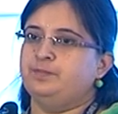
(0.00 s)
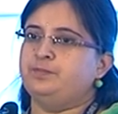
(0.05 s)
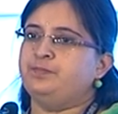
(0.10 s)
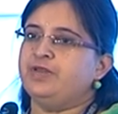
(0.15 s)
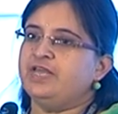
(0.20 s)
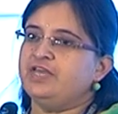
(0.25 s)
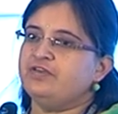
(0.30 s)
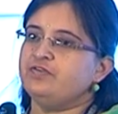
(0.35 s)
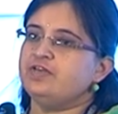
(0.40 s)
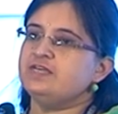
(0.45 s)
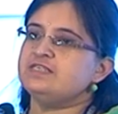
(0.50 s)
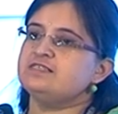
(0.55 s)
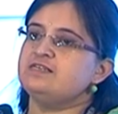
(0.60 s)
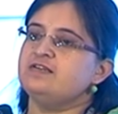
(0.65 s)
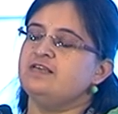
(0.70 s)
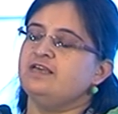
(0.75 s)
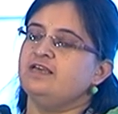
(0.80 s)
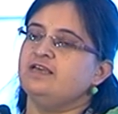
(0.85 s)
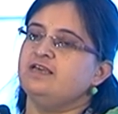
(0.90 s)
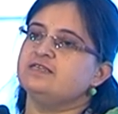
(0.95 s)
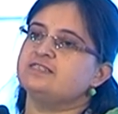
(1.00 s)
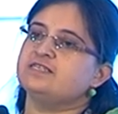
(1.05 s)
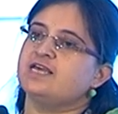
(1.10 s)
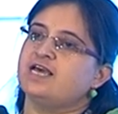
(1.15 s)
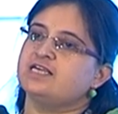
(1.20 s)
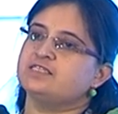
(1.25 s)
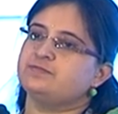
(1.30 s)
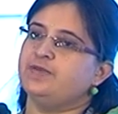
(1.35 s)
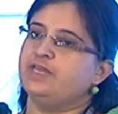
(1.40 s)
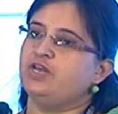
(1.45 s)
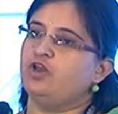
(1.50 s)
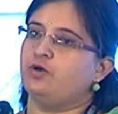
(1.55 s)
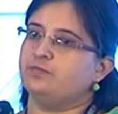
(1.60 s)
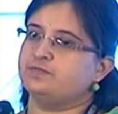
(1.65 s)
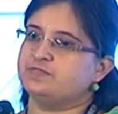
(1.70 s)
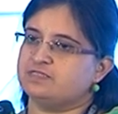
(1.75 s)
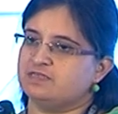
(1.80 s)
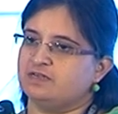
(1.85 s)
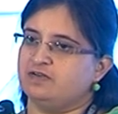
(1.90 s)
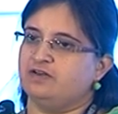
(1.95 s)
Previously, it has been
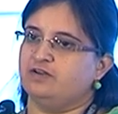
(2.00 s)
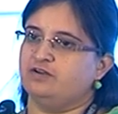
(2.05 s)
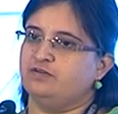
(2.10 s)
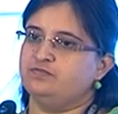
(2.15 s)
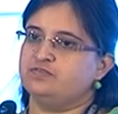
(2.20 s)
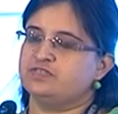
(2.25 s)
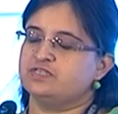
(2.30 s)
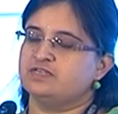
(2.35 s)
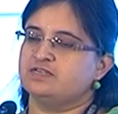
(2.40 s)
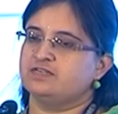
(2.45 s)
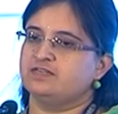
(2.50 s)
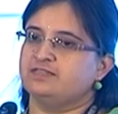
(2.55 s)
observed